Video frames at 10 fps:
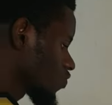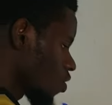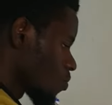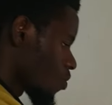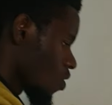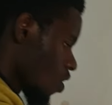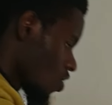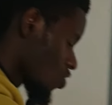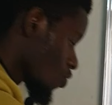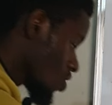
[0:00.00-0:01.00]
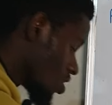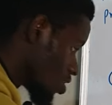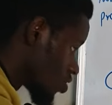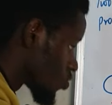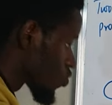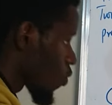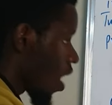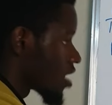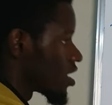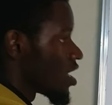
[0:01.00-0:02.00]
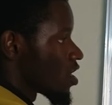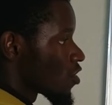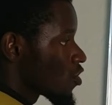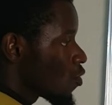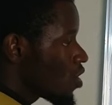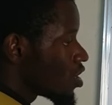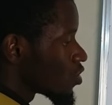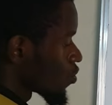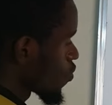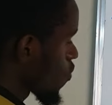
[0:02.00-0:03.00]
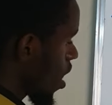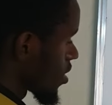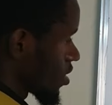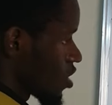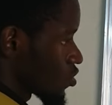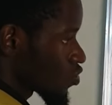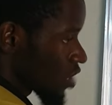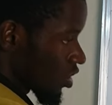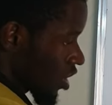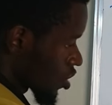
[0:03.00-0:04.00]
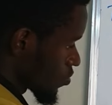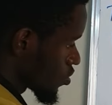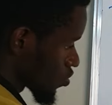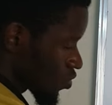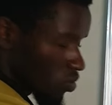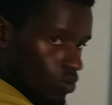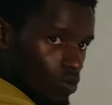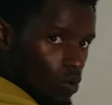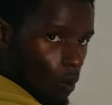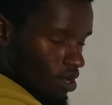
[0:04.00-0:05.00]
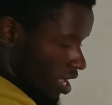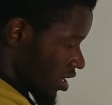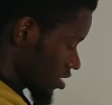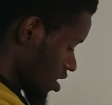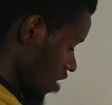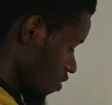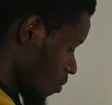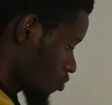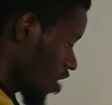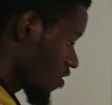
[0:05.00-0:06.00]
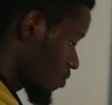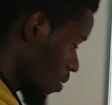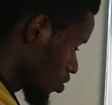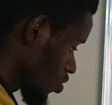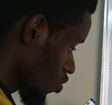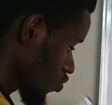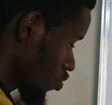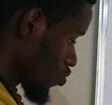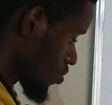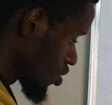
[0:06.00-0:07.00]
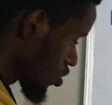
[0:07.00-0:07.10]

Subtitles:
from 3 to 1. 3 to 1. There's no root that takes me to 1 directly. Therefore, I'm going to have a probability going to be